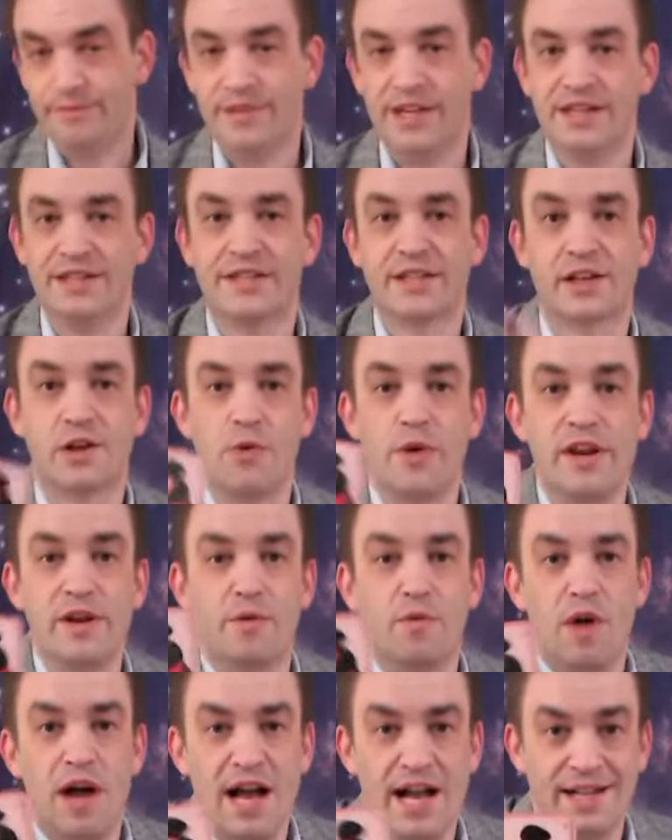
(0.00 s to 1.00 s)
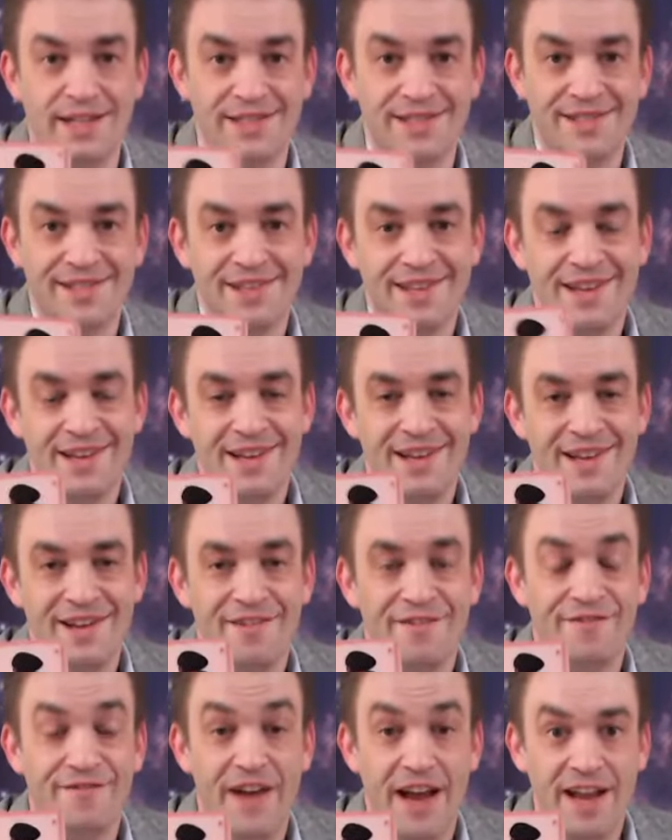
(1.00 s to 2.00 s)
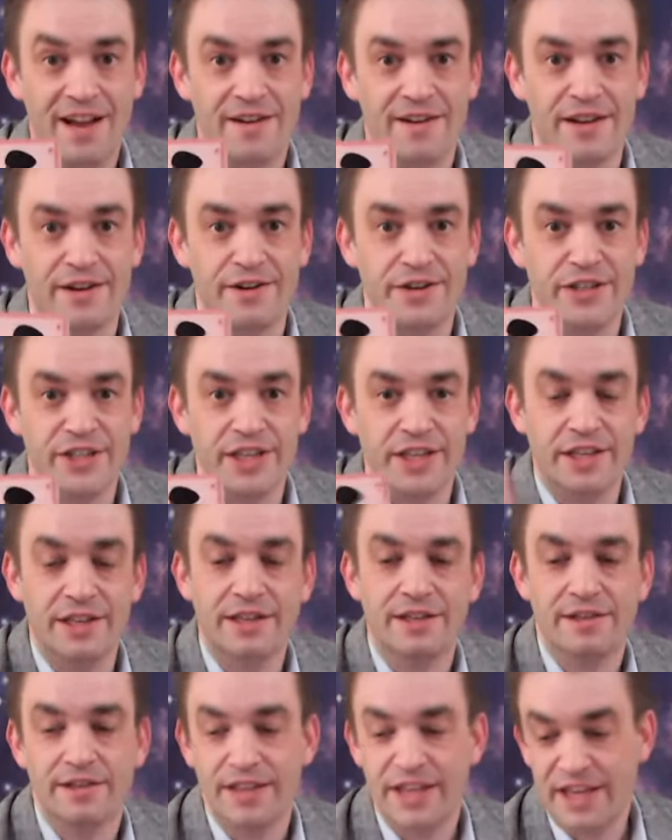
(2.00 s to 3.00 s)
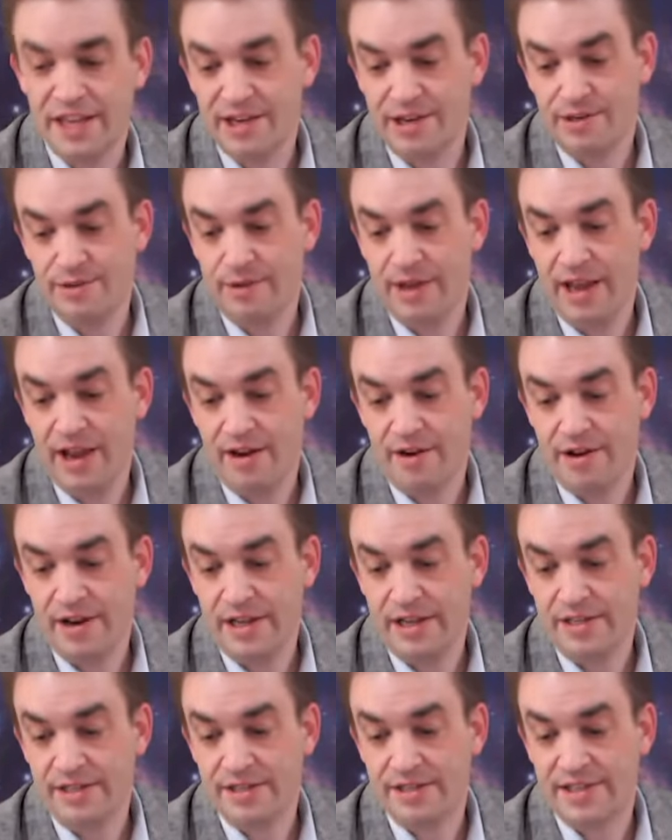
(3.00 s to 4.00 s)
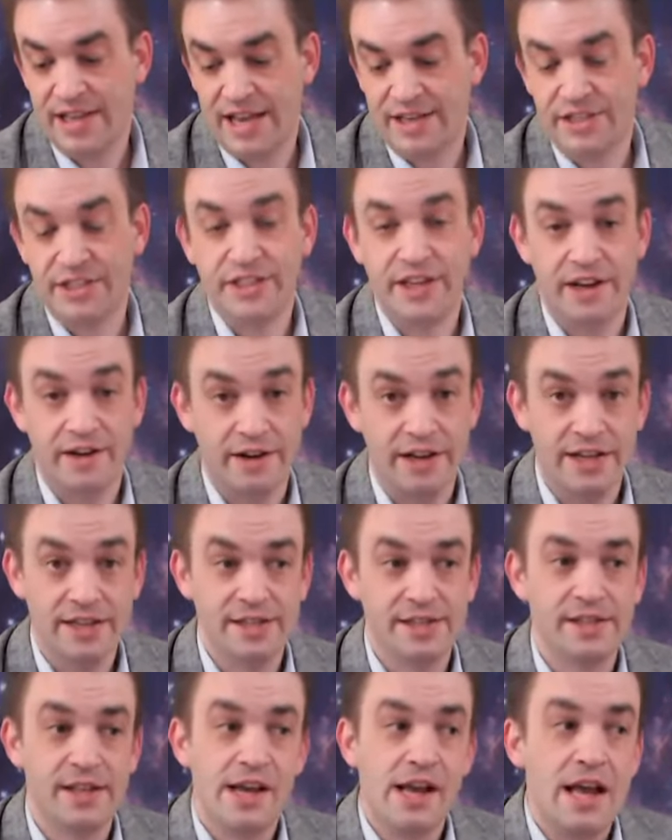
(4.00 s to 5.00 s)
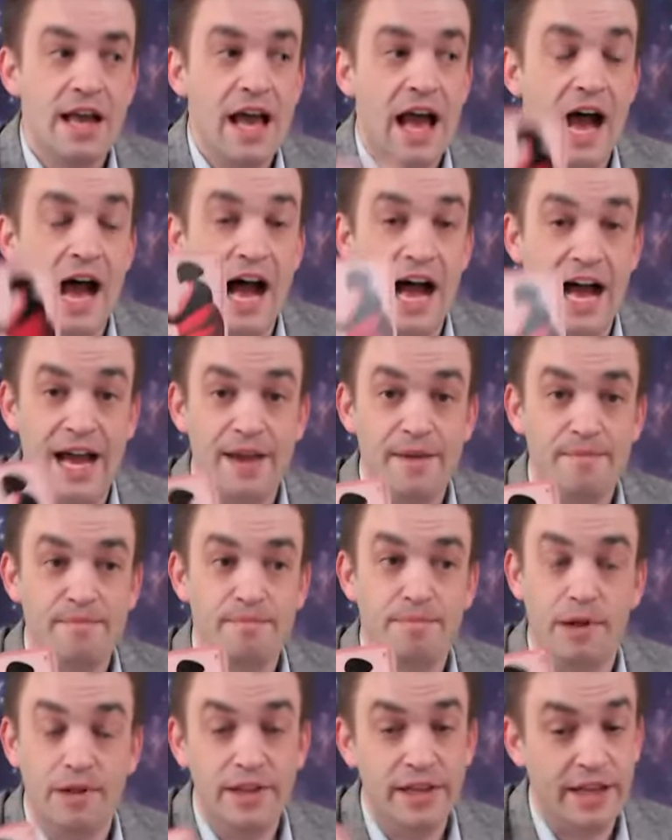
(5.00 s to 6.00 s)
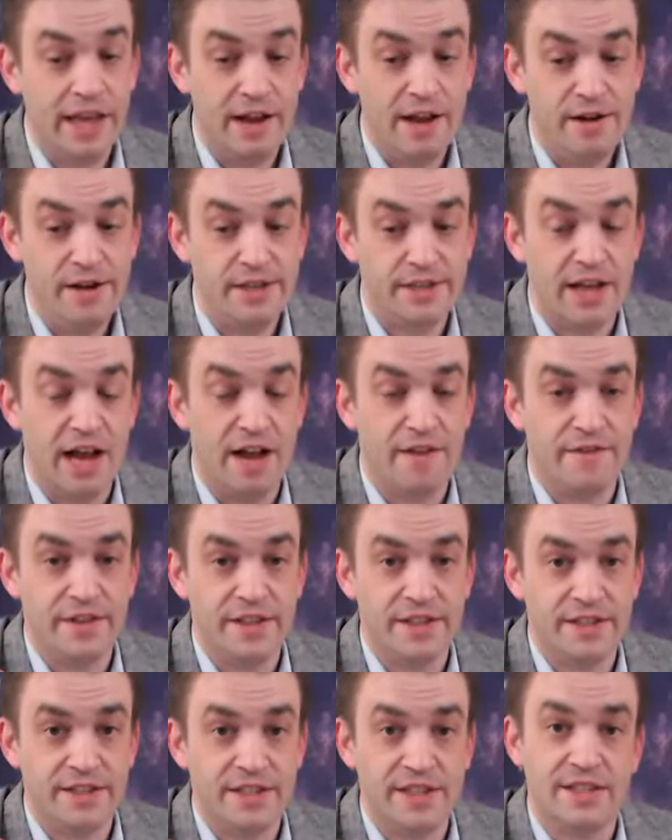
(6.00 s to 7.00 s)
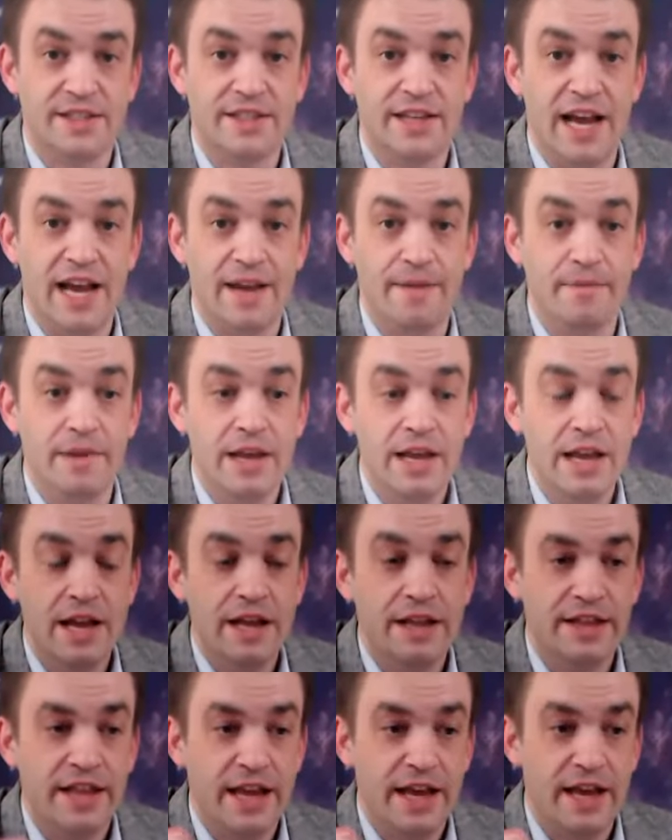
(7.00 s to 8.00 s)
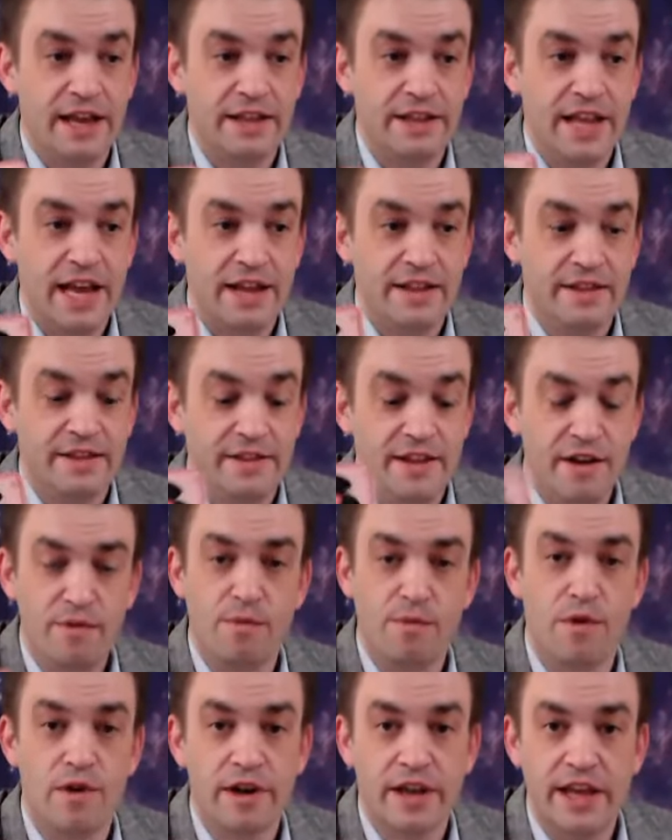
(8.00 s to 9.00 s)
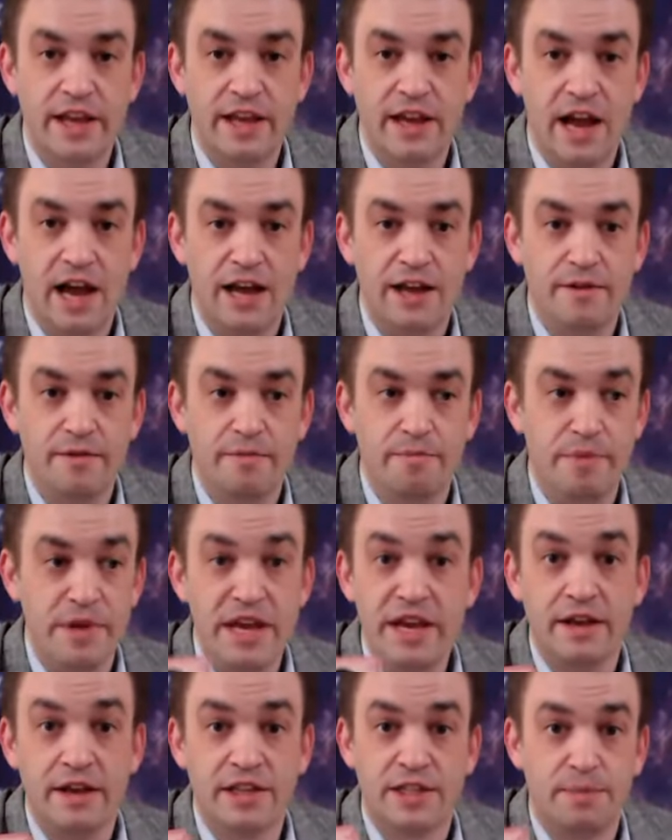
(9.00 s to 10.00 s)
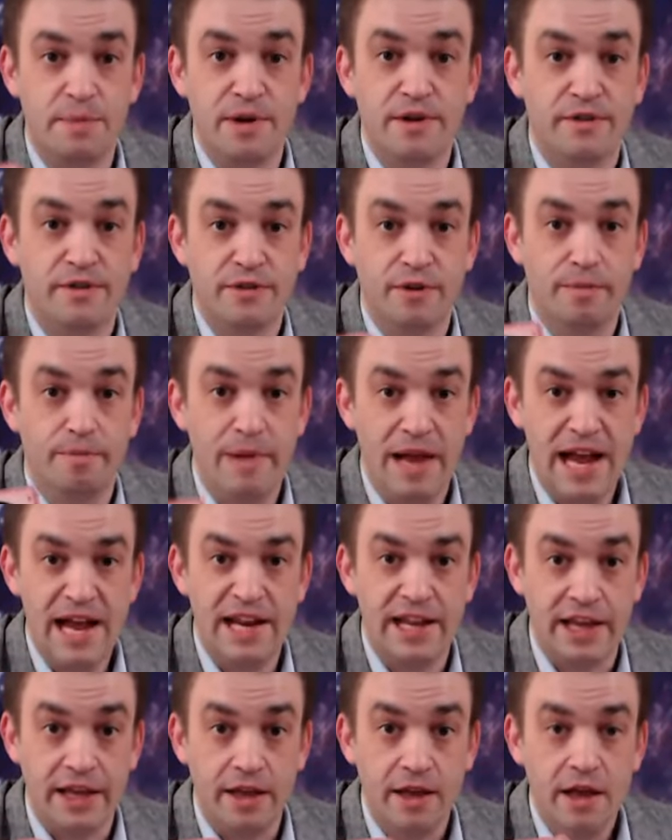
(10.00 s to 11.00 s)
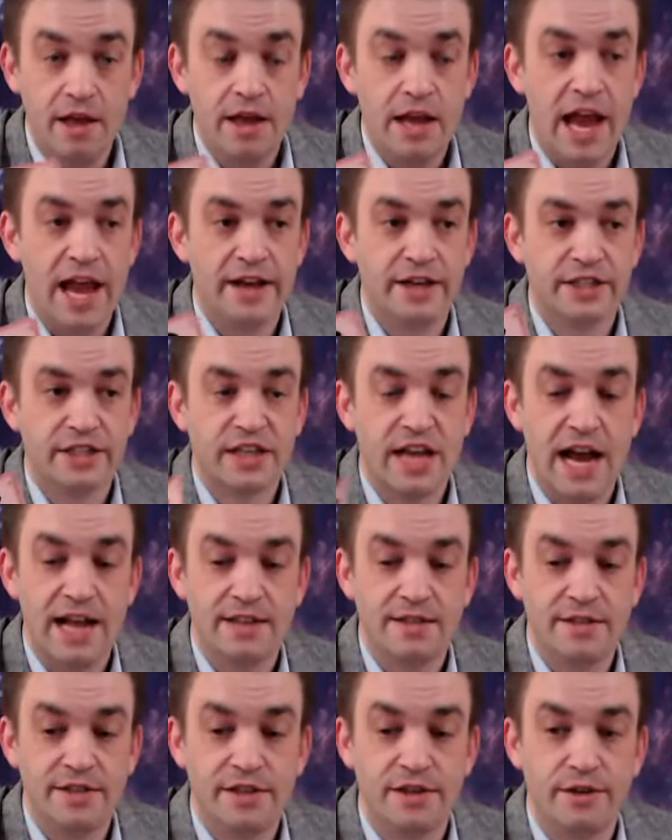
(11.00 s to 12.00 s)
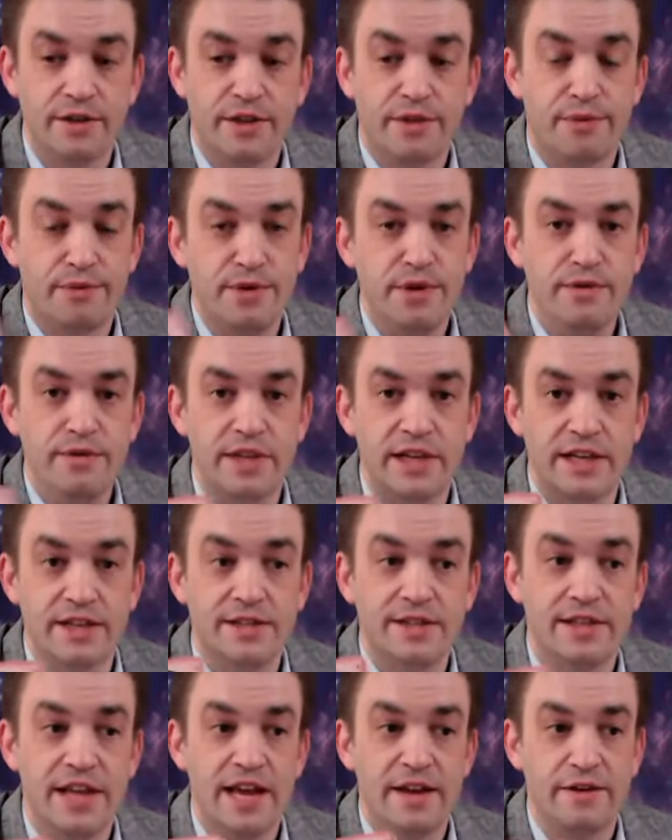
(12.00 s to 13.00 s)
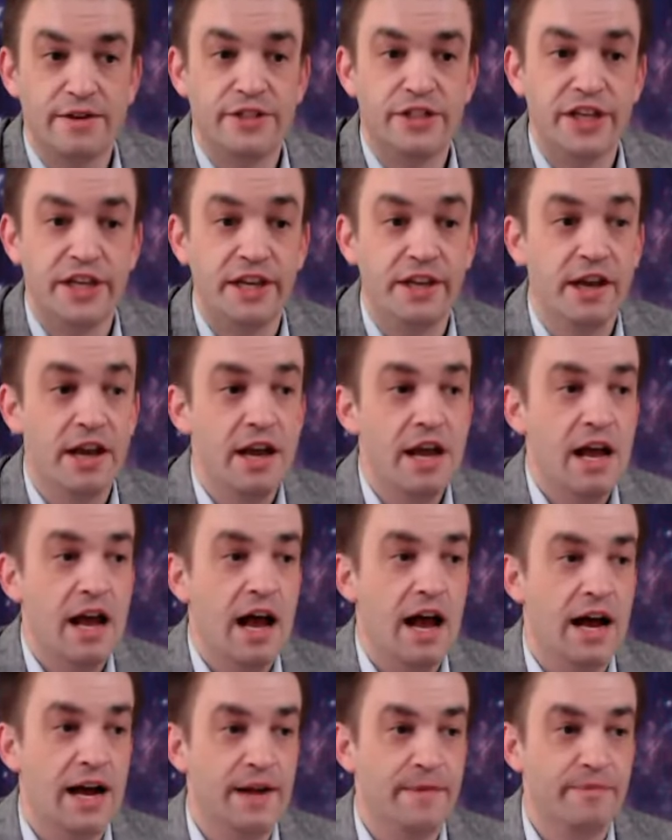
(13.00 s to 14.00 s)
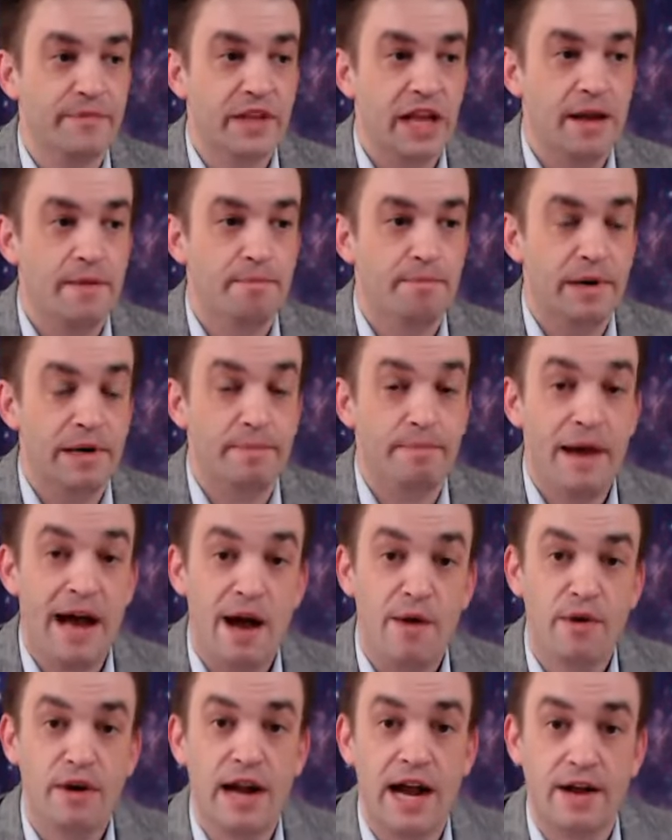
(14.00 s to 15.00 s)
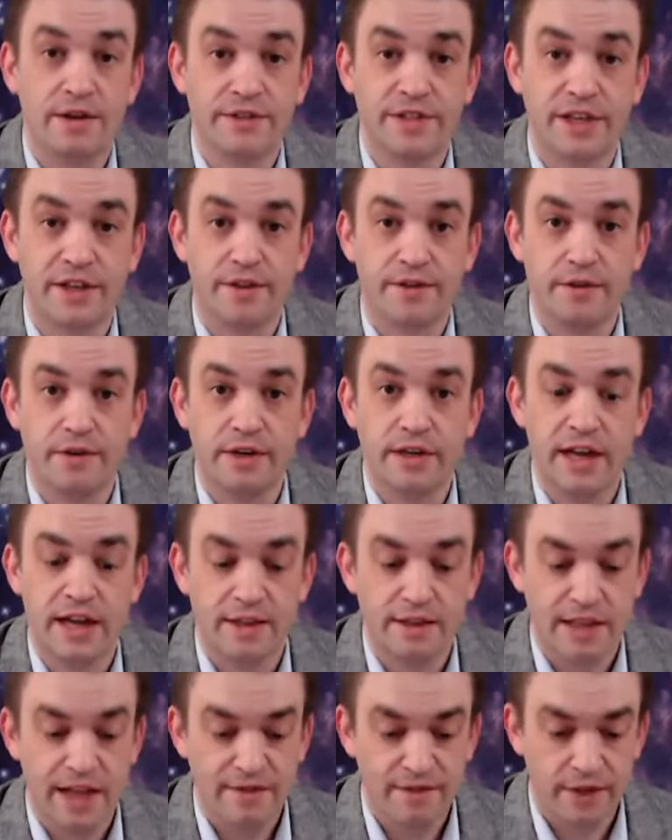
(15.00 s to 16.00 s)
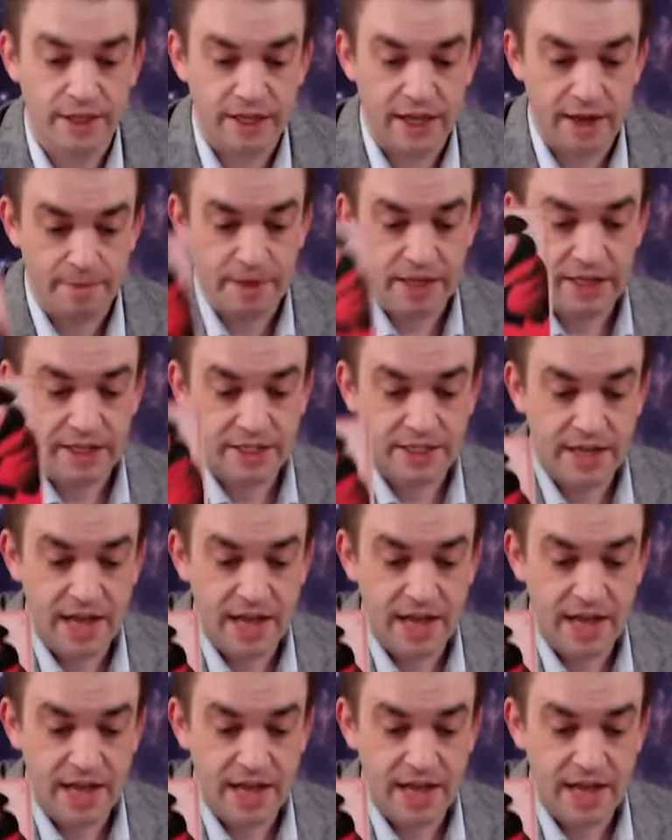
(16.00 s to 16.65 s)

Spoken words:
It's the Queen of Wands, fire energy. Leo, Aries, Sagittarius. I'm pulling Aries off of this time, that they're working on being a spiritual baddie and just constantly going through this energy, but power housing through it and leveling up each